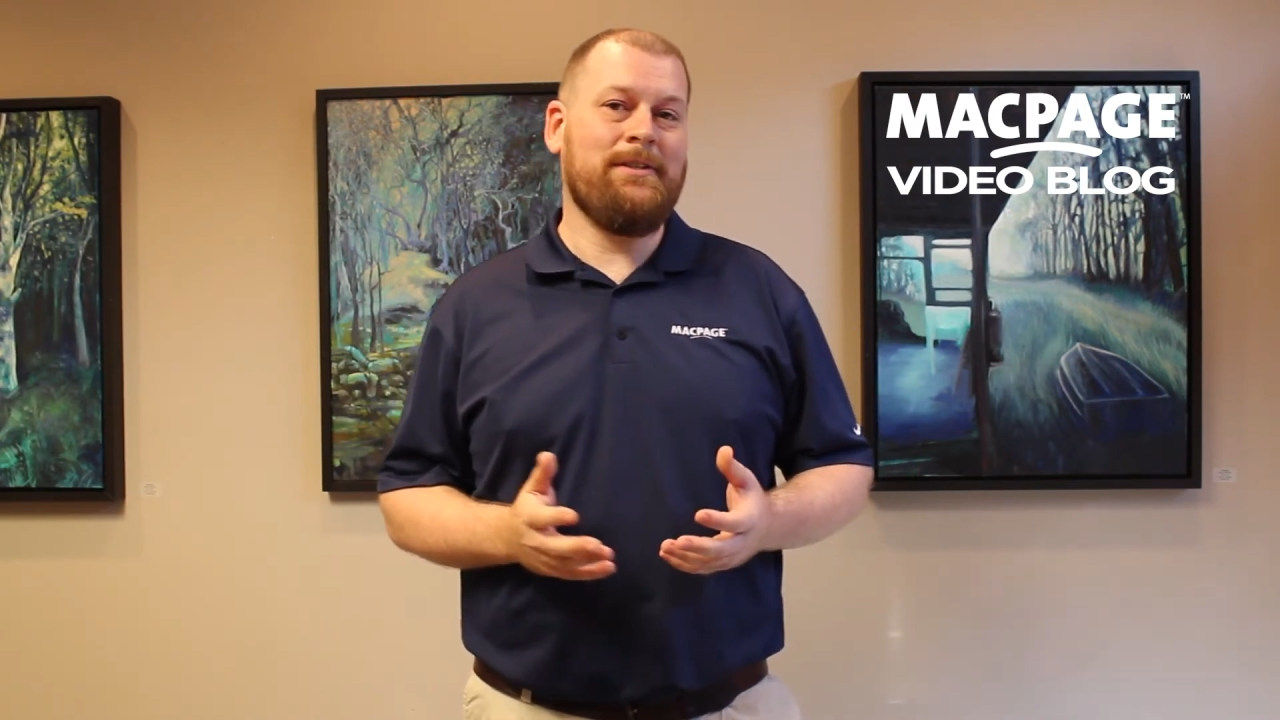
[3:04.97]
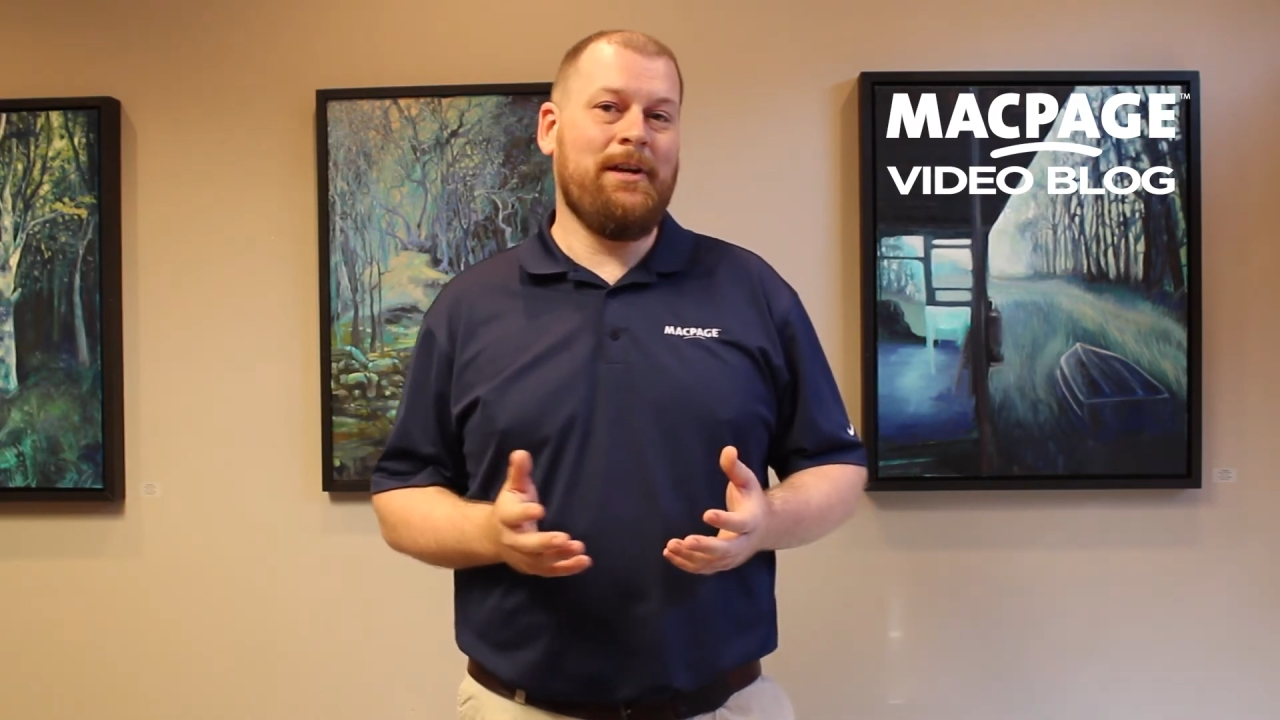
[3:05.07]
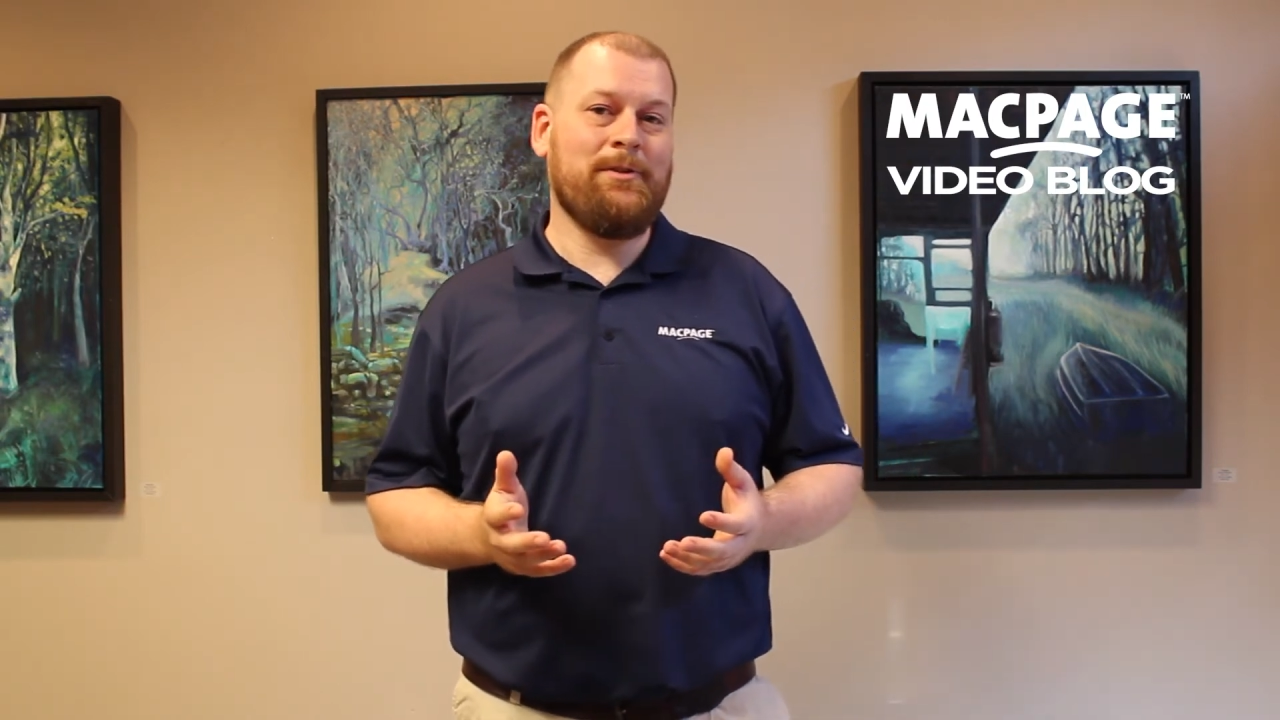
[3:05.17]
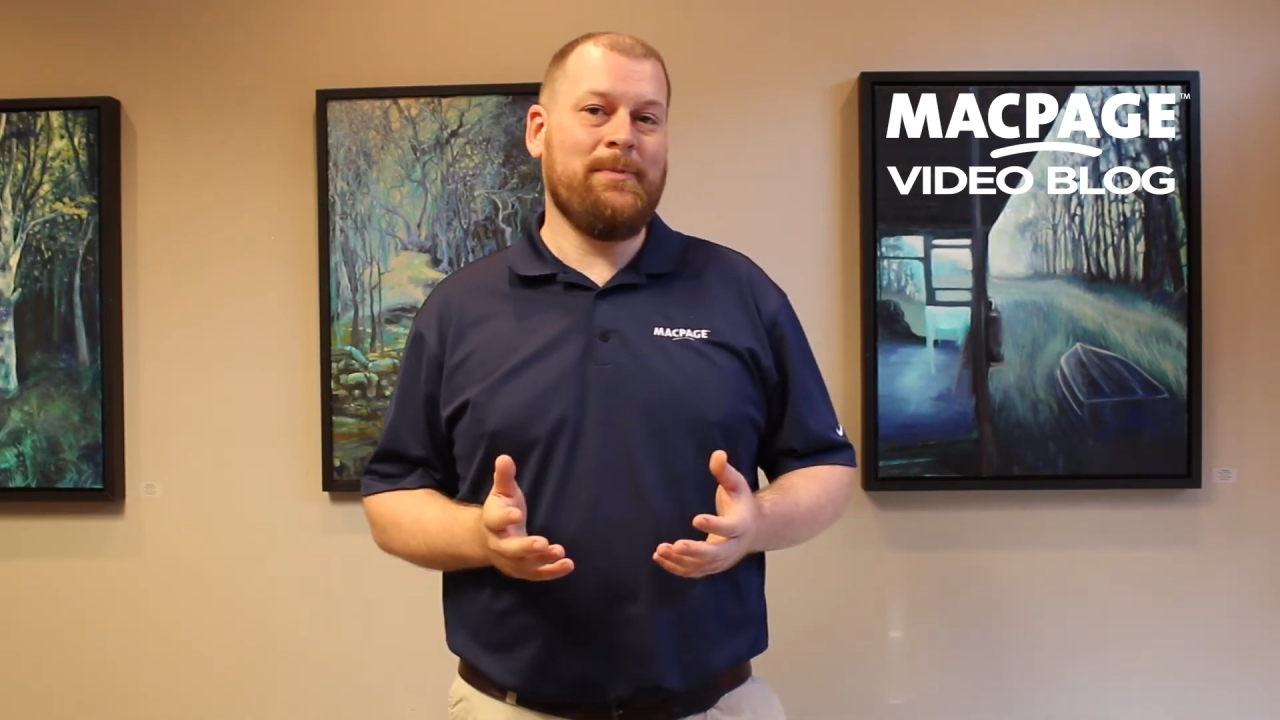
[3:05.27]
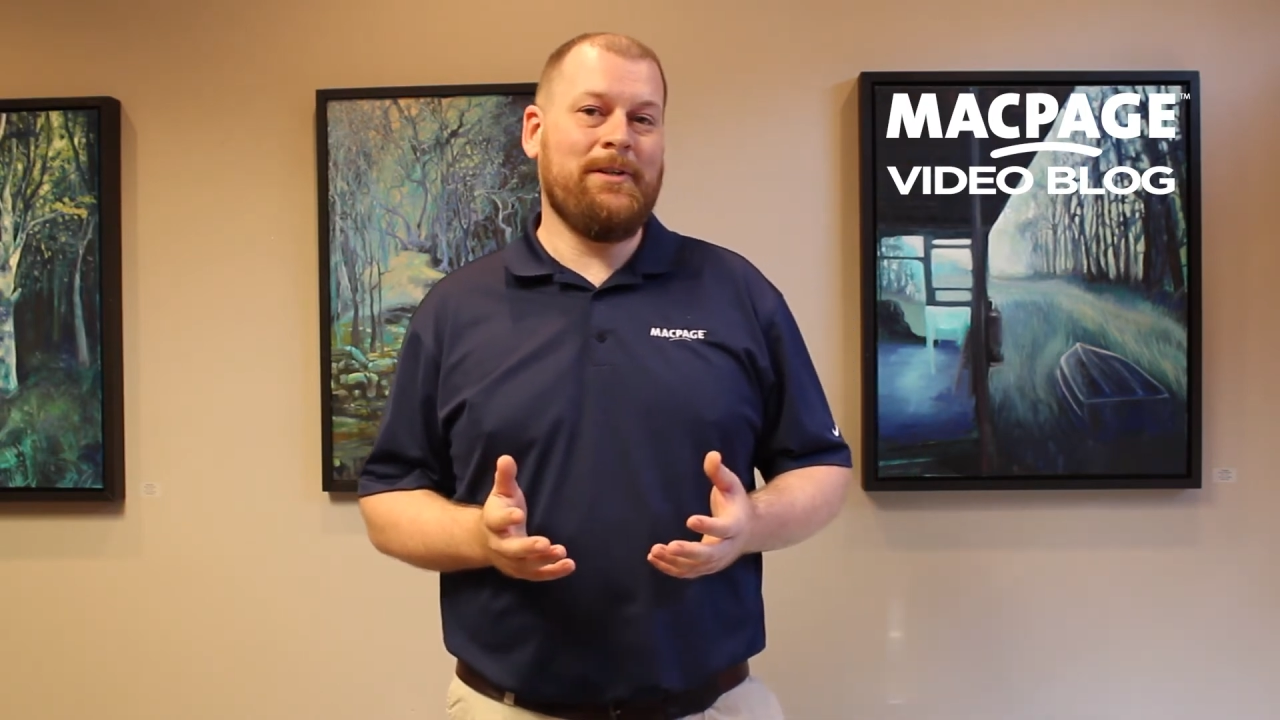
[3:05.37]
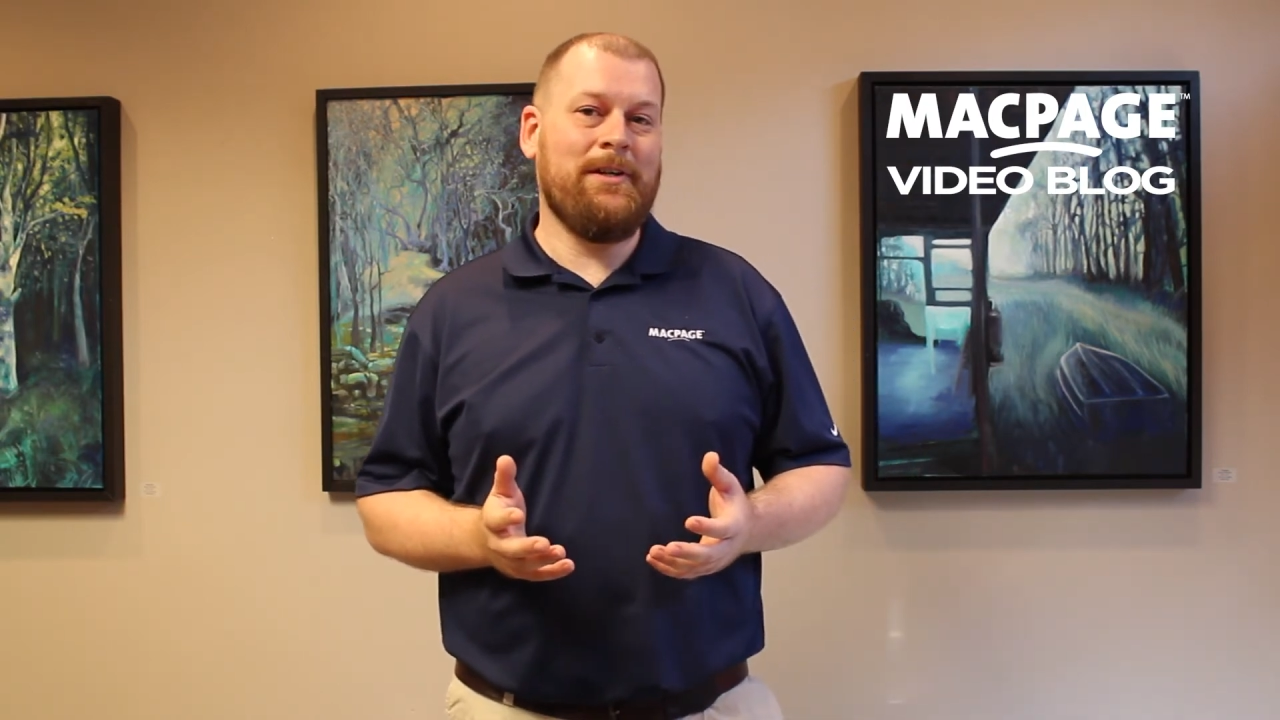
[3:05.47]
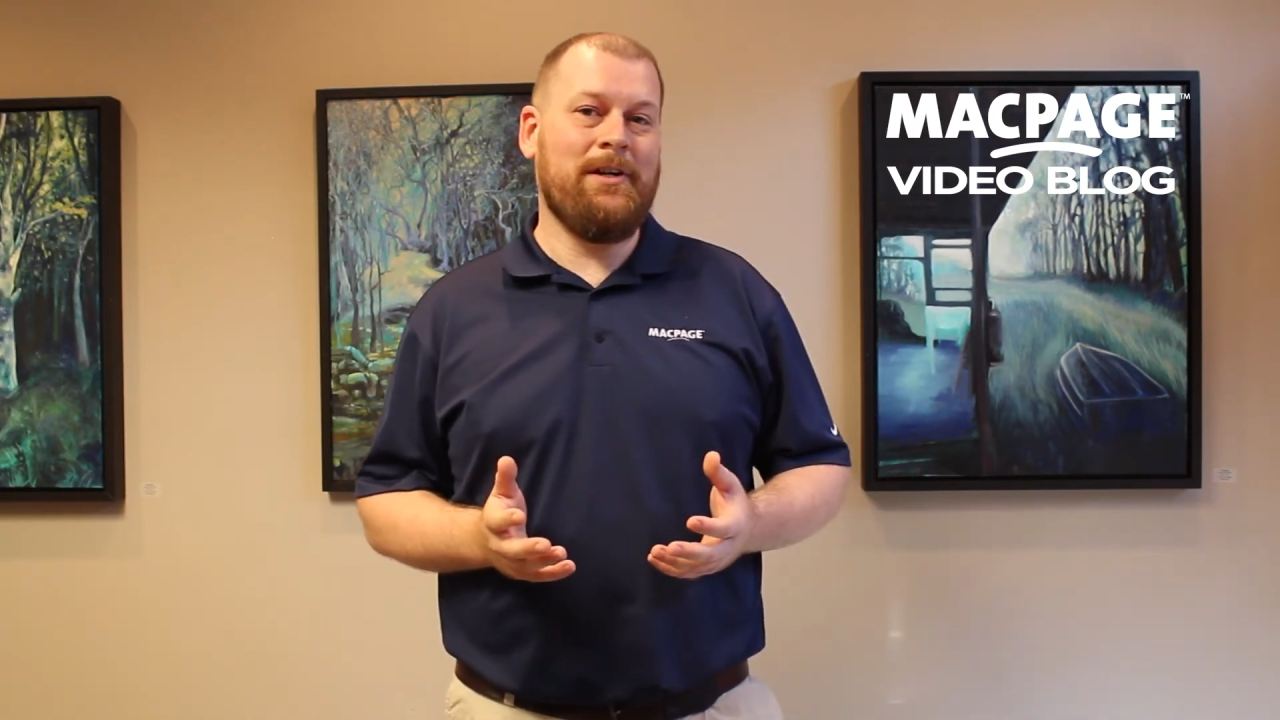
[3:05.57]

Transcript: assessment